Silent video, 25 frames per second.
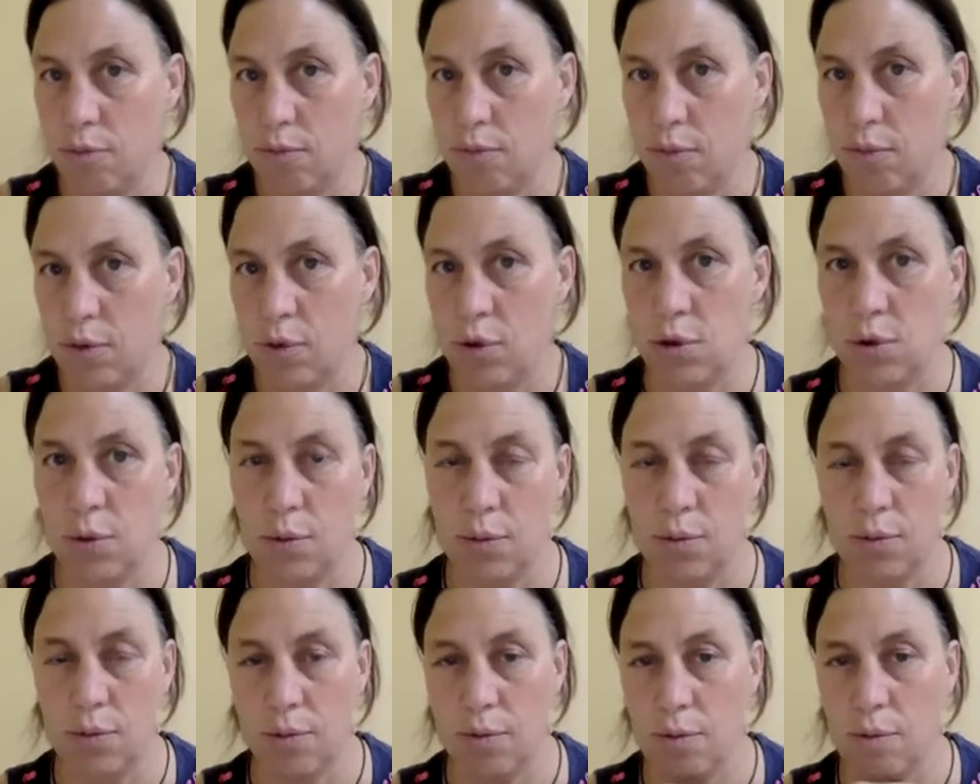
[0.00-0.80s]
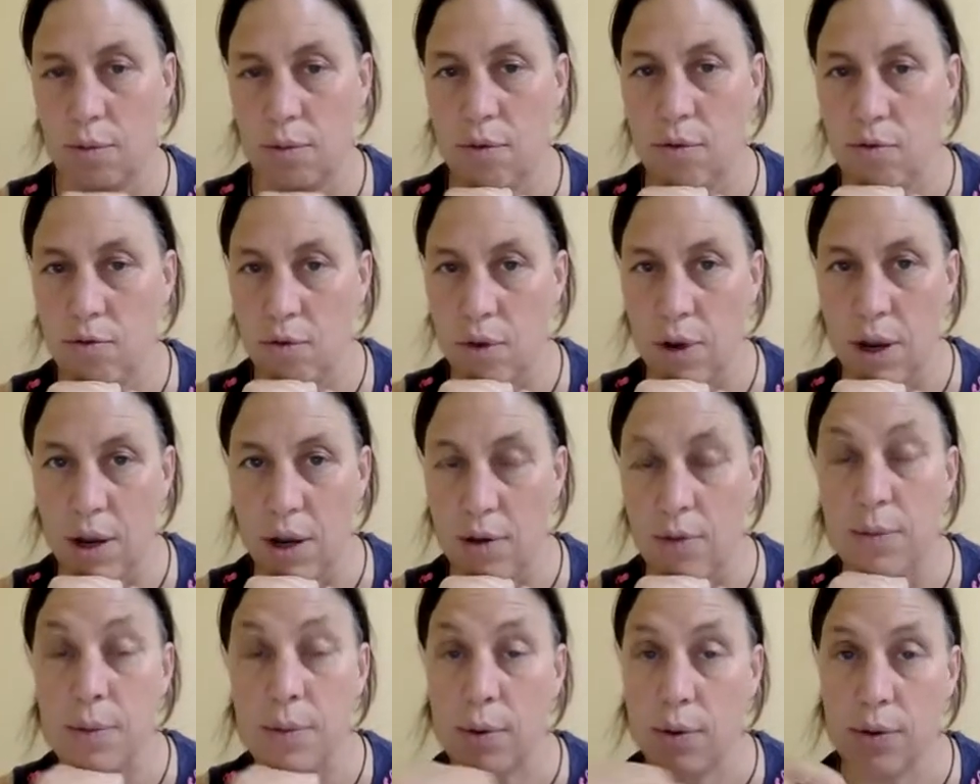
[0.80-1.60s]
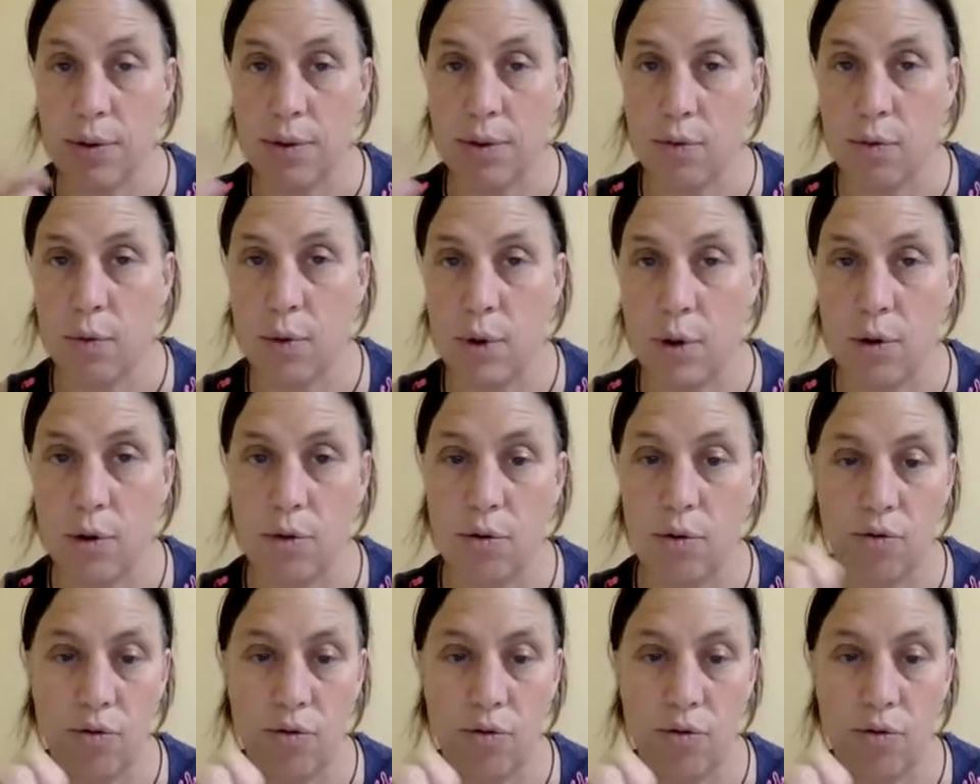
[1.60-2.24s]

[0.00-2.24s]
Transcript: which is strange because for acute